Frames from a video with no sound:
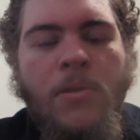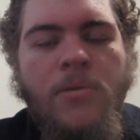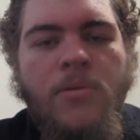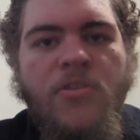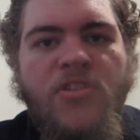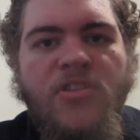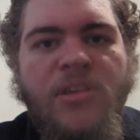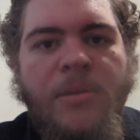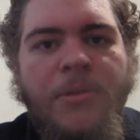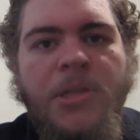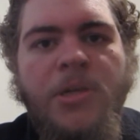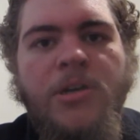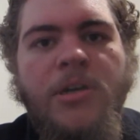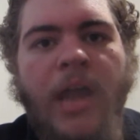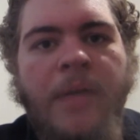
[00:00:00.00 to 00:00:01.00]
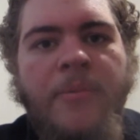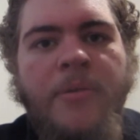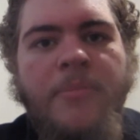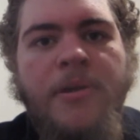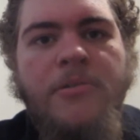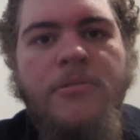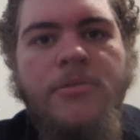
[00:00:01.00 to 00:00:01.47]
similar
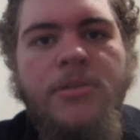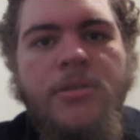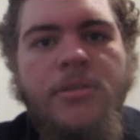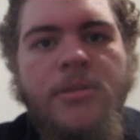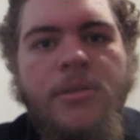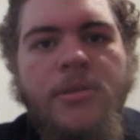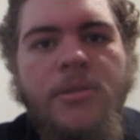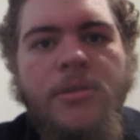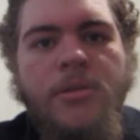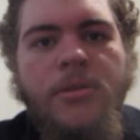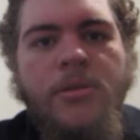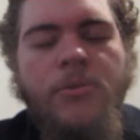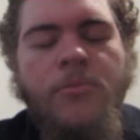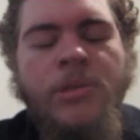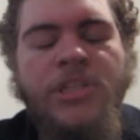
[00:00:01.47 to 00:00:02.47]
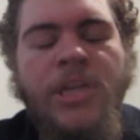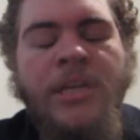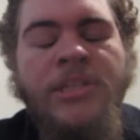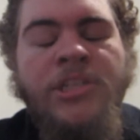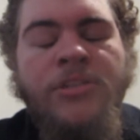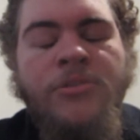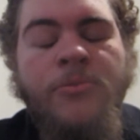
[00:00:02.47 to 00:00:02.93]
MMOs, which I
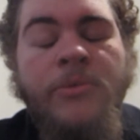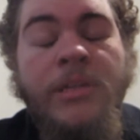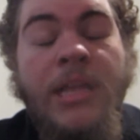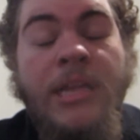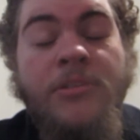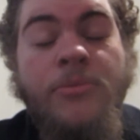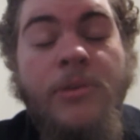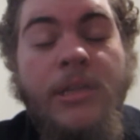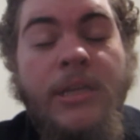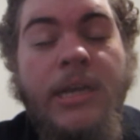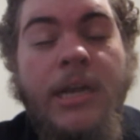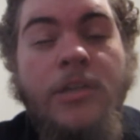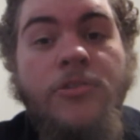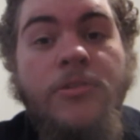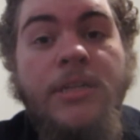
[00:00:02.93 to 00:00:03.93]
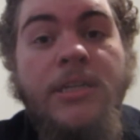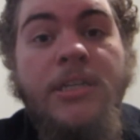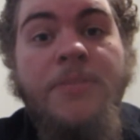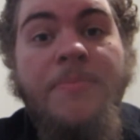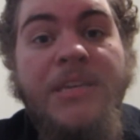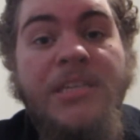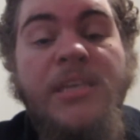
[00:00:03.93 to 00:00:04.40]
just realized really
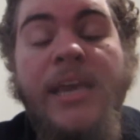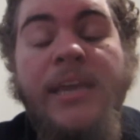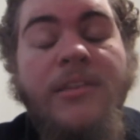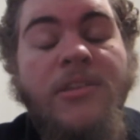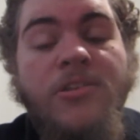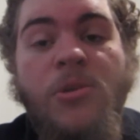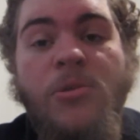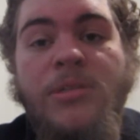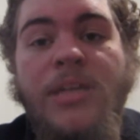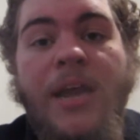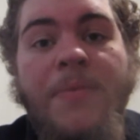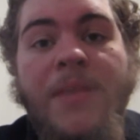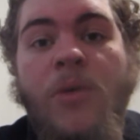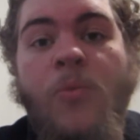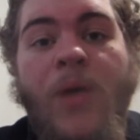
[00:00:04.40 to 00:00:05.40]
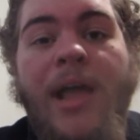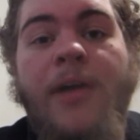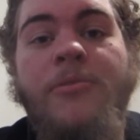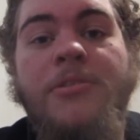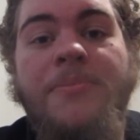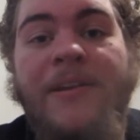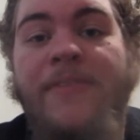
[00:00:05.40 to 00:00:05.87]
contradicts me saying this whole time that WoW
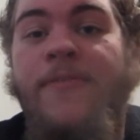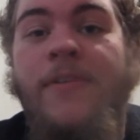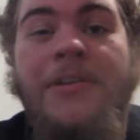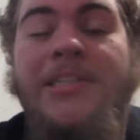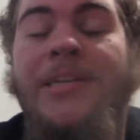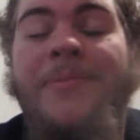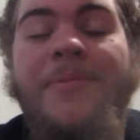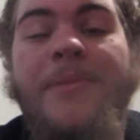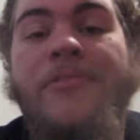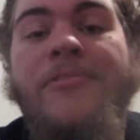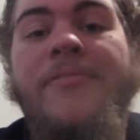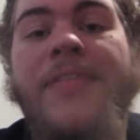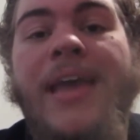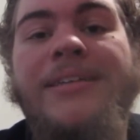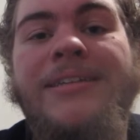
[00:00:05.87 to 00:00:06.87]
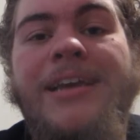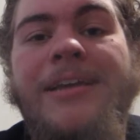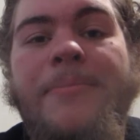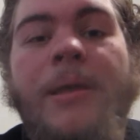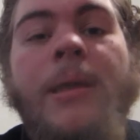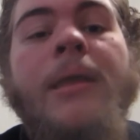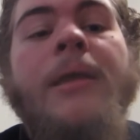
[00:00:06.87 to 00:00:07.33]
was my first MMO of that type.